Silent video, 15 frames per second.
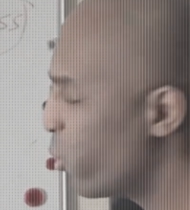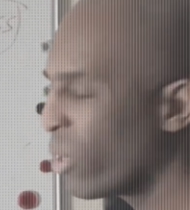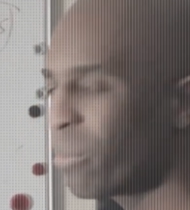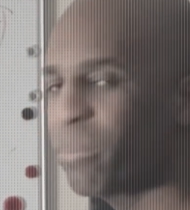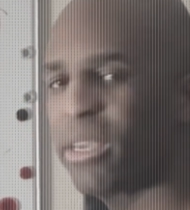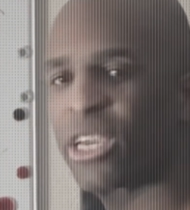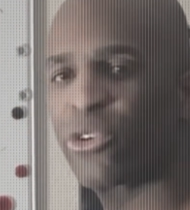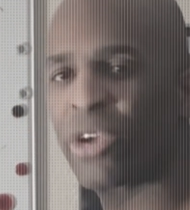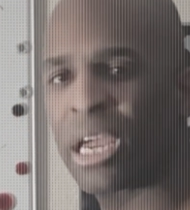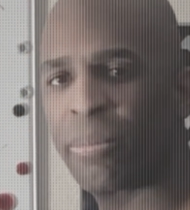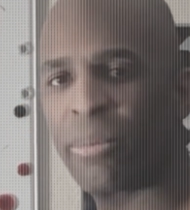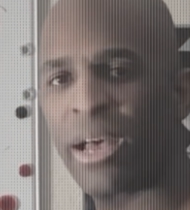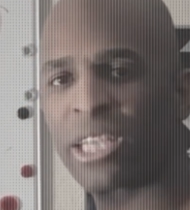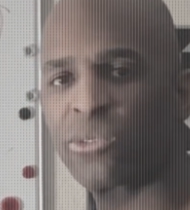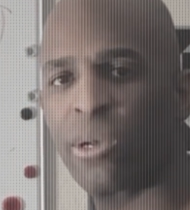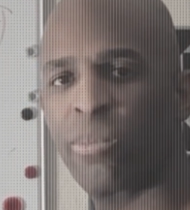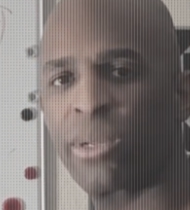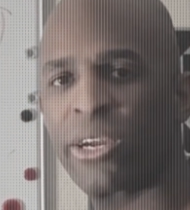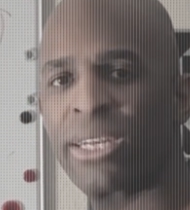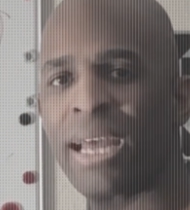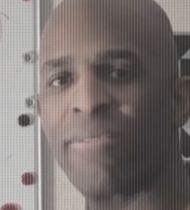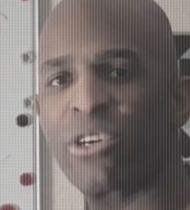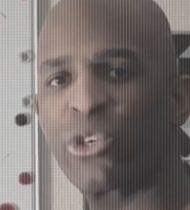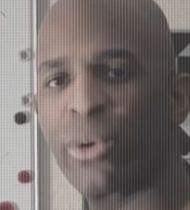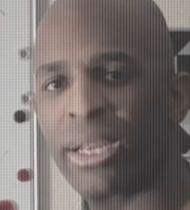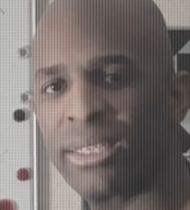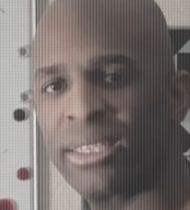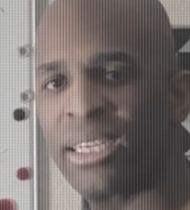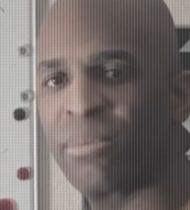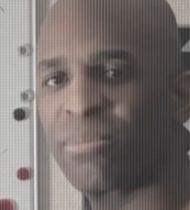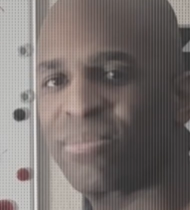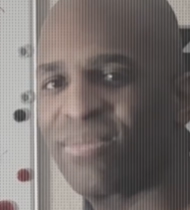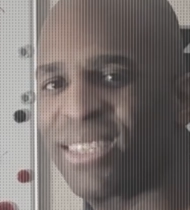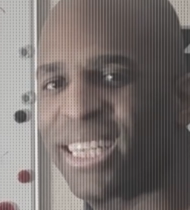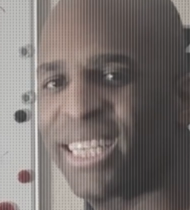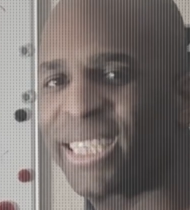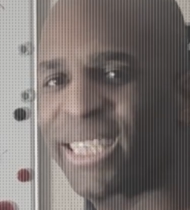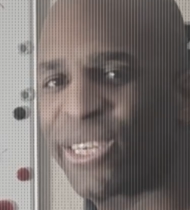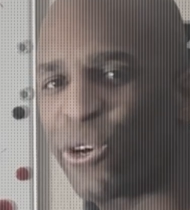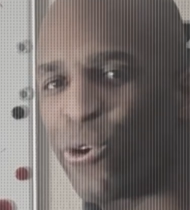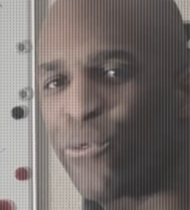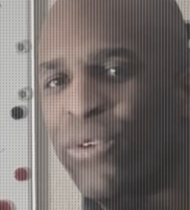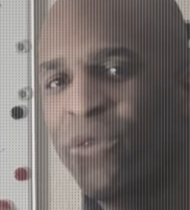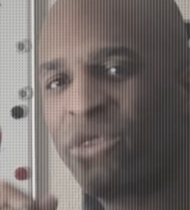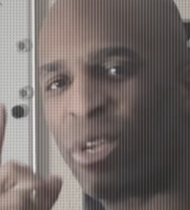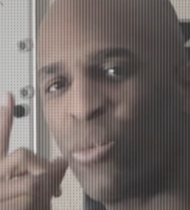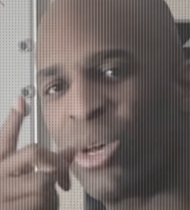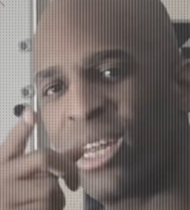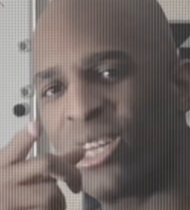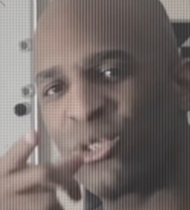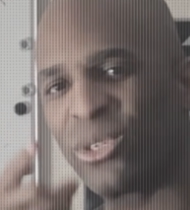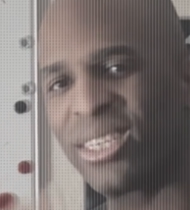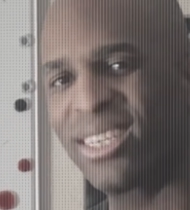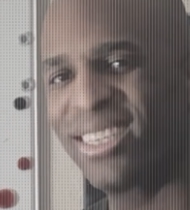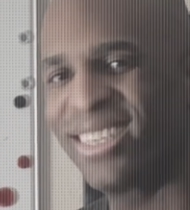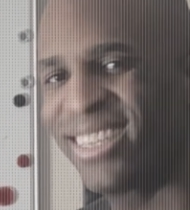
you can be a great basketball player and have a great team. 0, 50, 100.